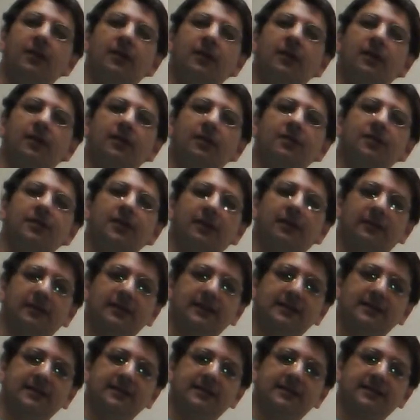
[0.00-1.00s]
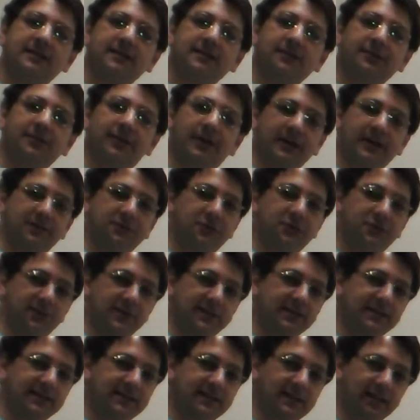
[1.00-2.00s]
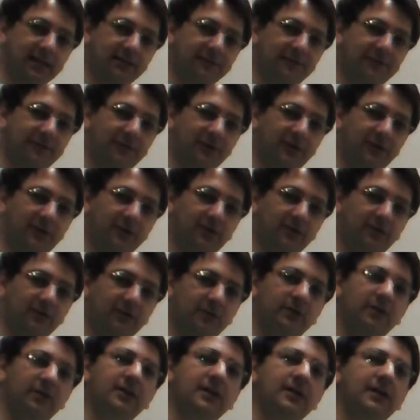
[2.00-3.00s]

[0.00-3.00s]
that is characteristic for